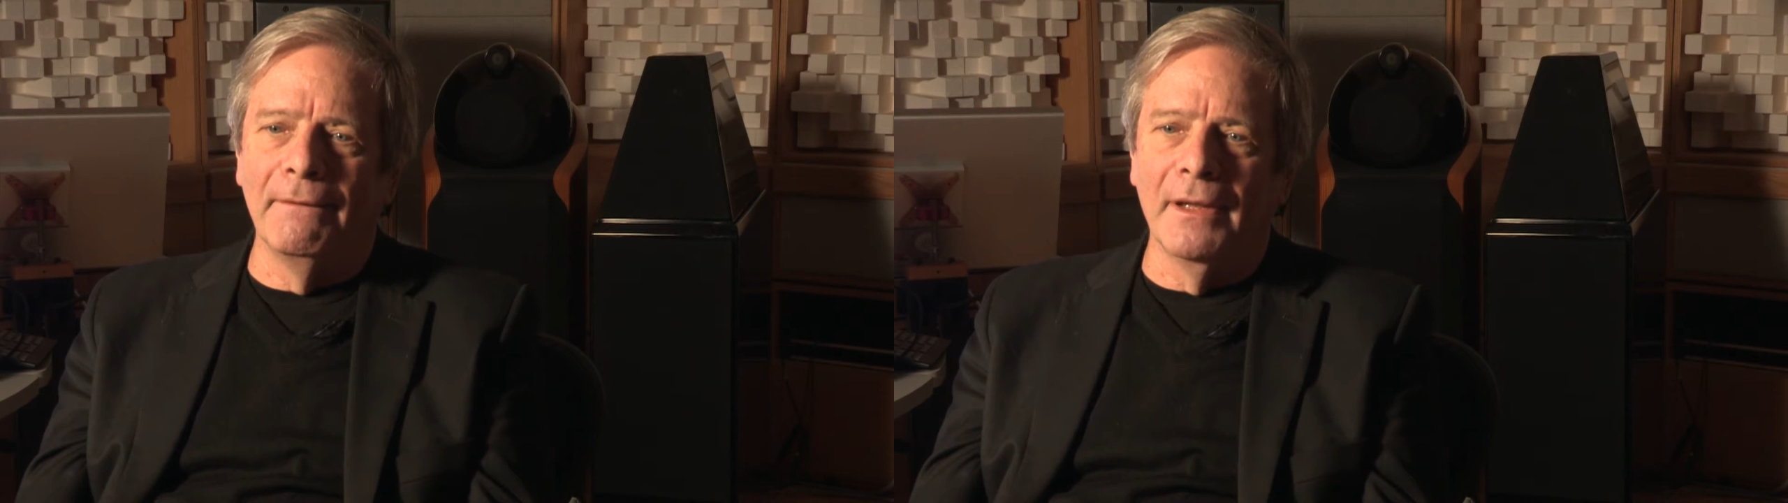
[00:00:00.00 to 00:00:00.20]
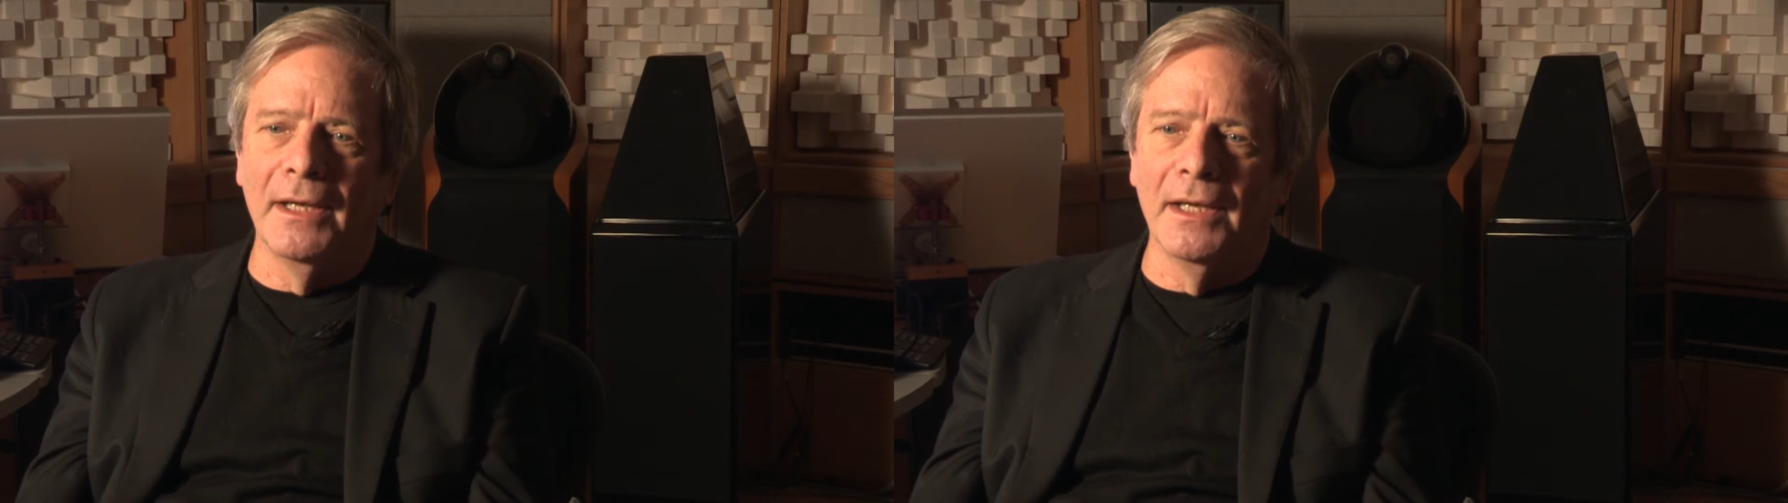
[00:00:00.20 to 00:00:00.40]

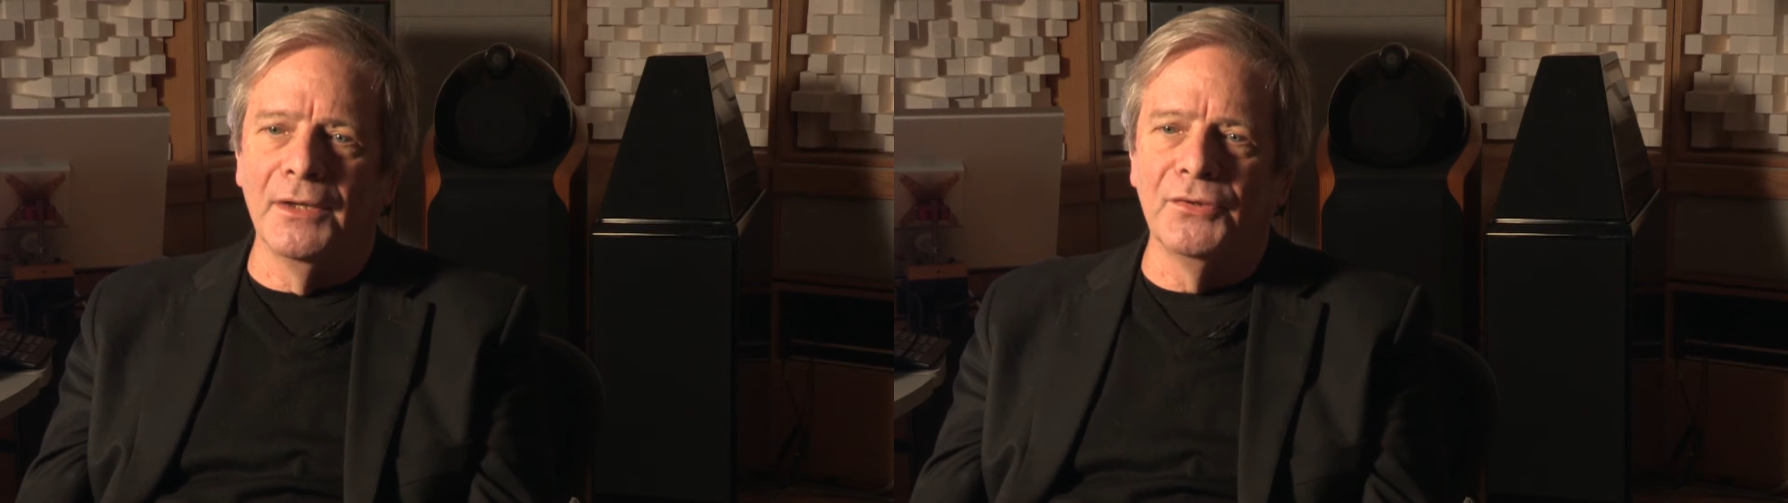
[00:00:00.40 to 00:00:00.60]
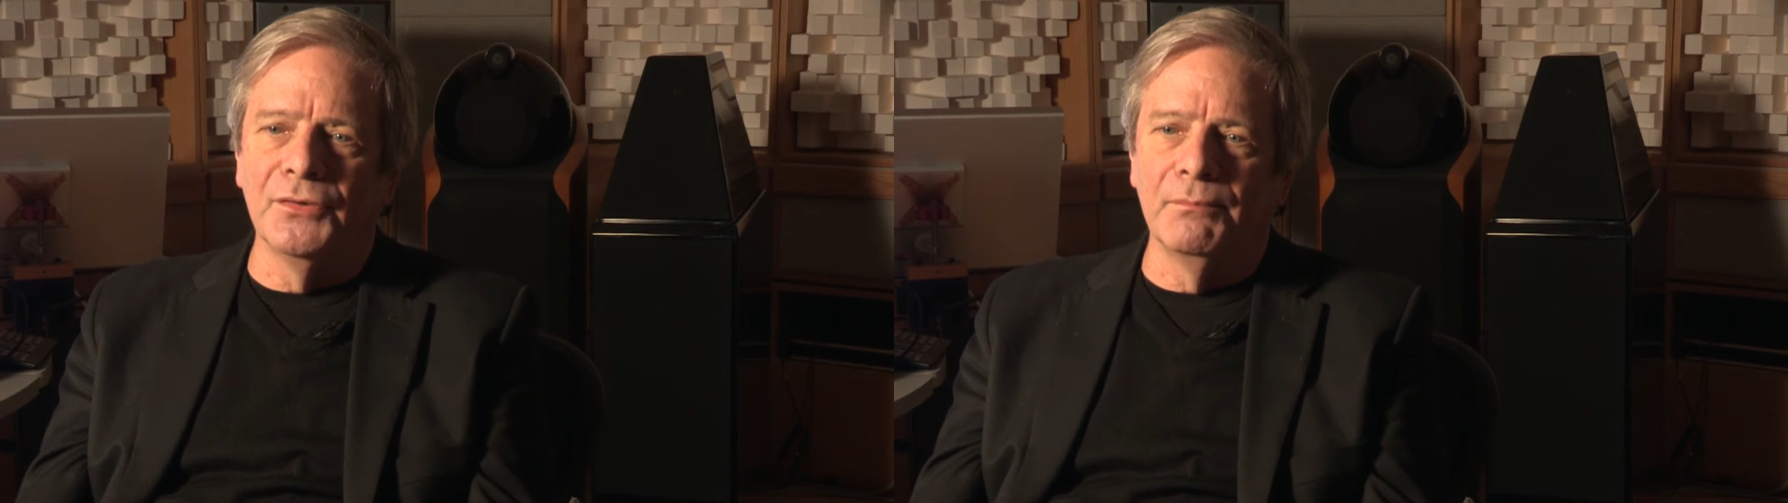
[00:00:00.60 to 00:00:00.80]

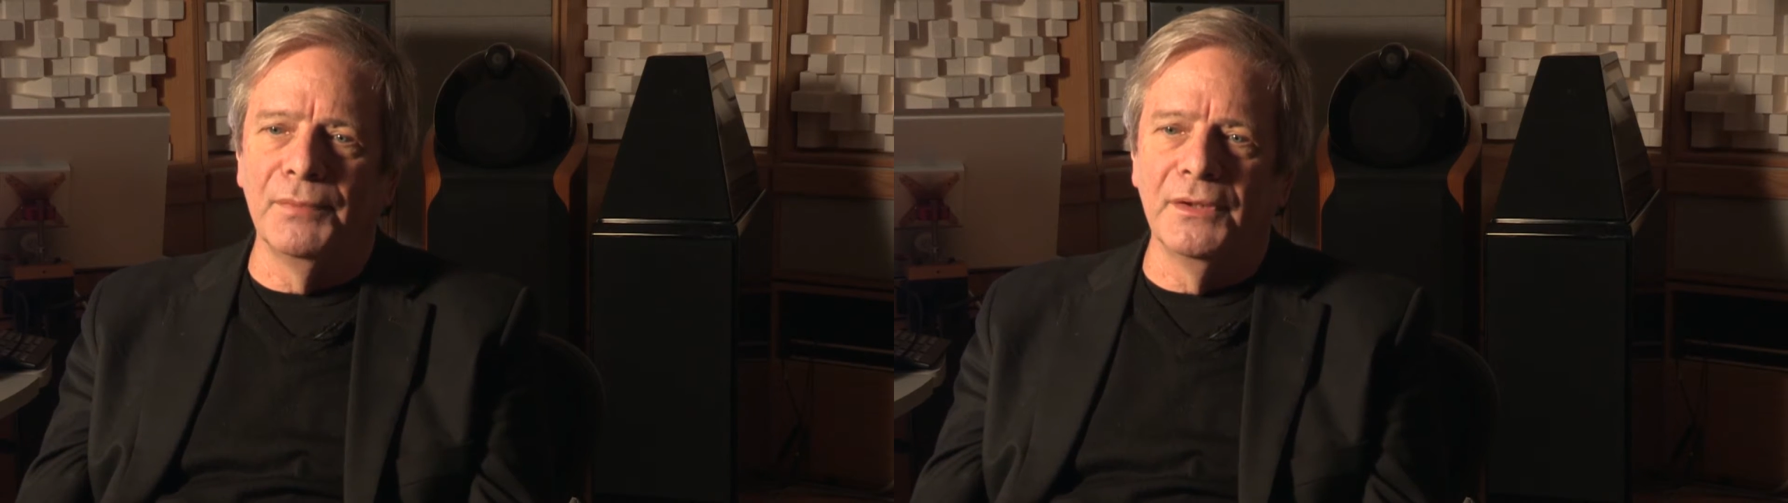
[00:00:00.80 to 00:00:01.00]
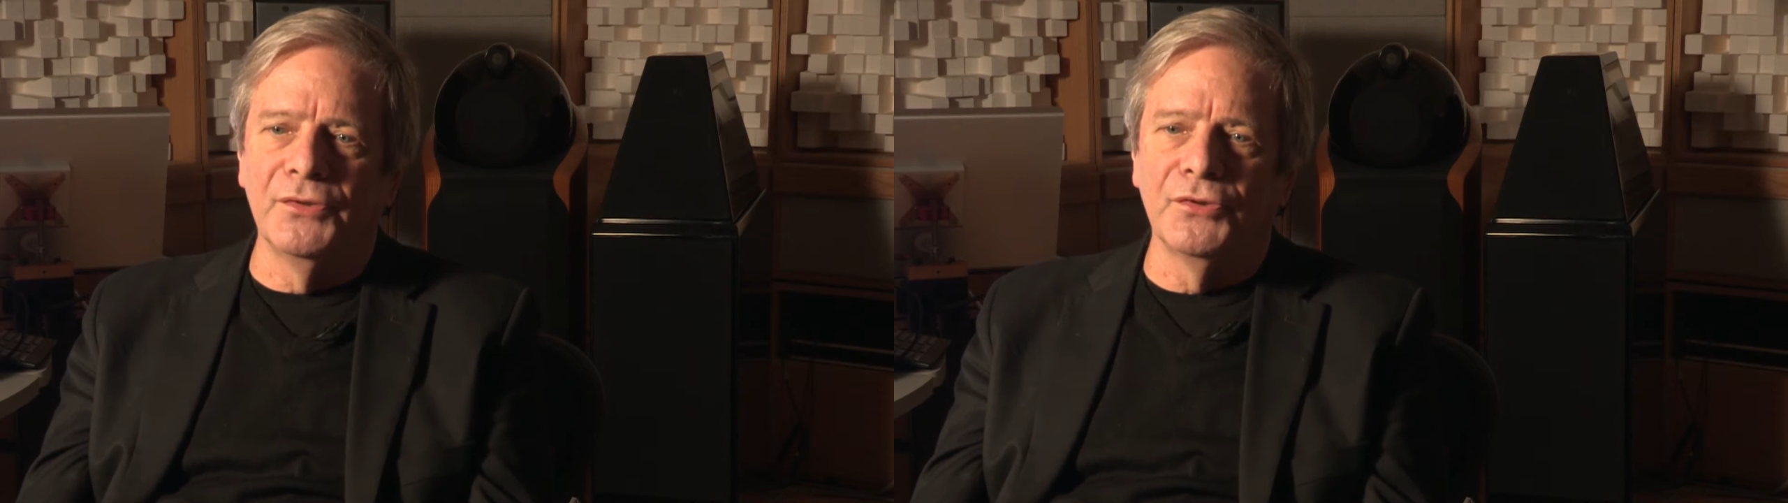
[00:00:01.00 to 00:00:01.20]
has
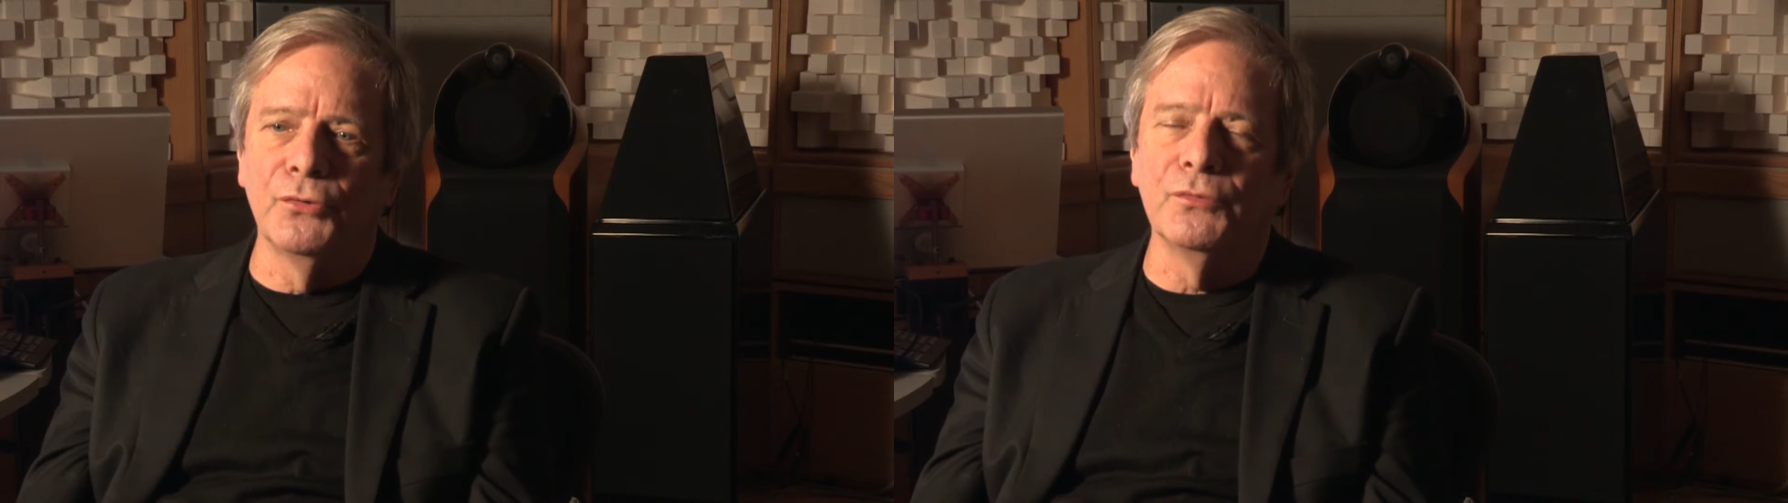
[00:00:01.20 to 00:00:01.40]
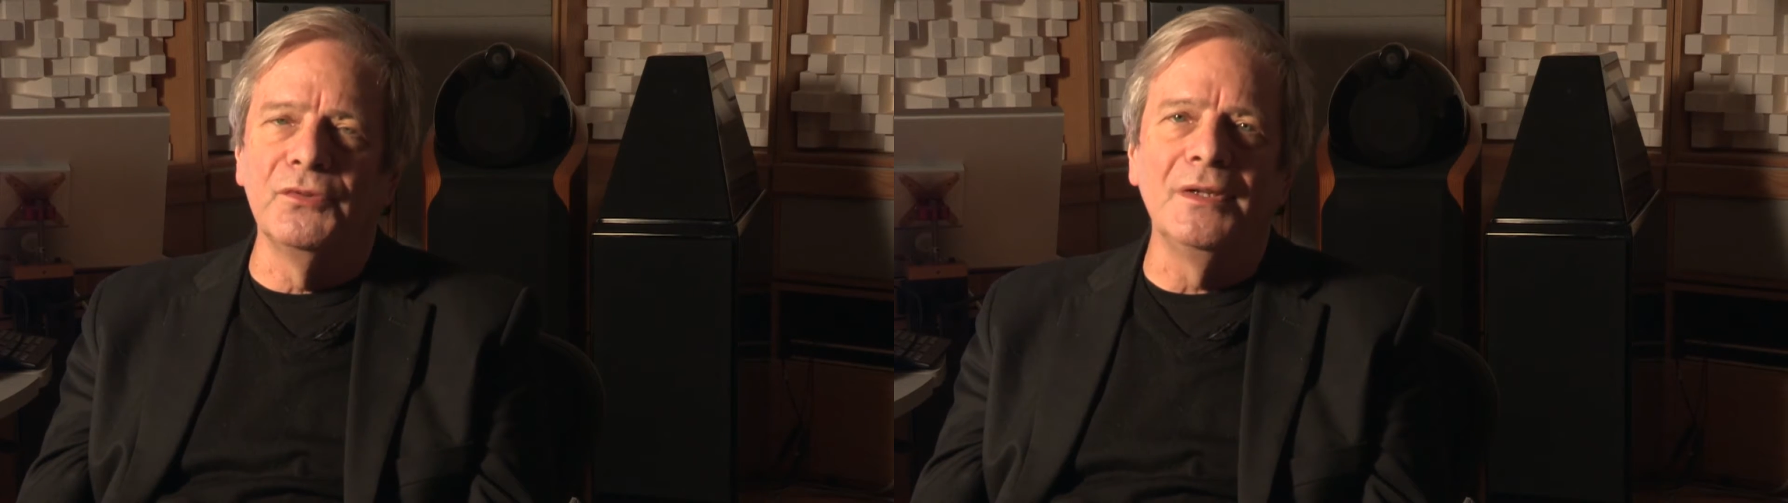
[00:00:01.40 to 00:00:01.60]
been so